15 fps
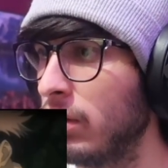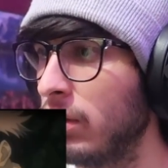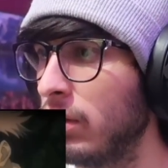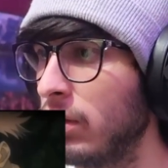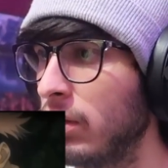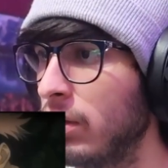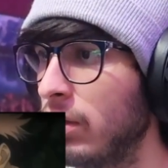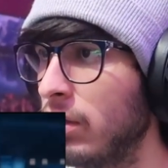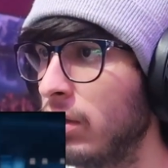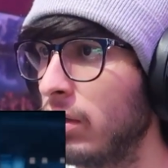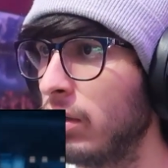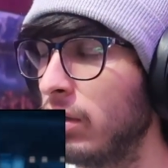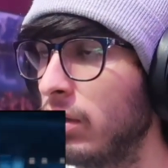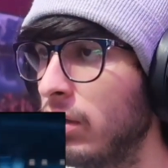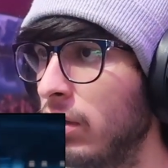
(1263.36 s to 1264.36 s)

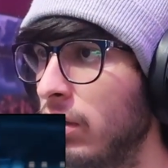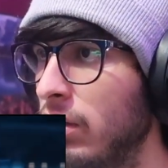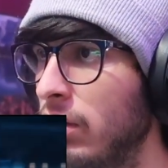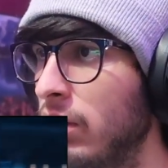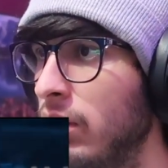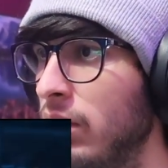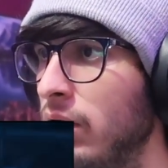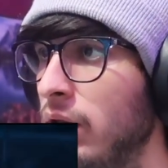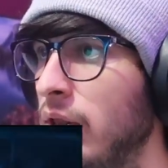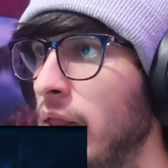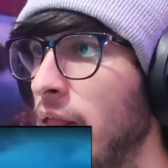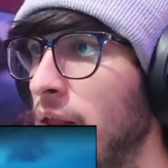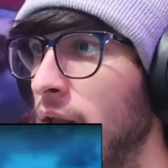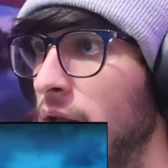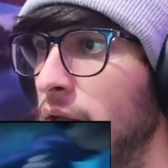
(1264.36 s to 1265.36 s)

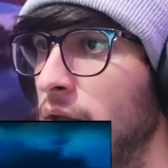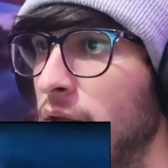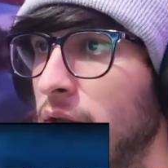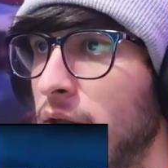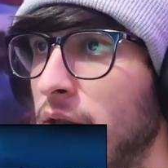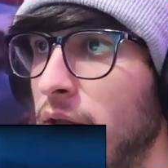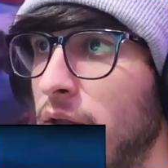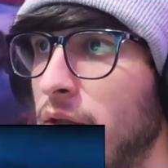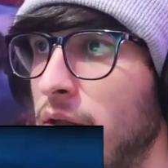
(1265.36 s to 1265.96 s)
(no one is talking)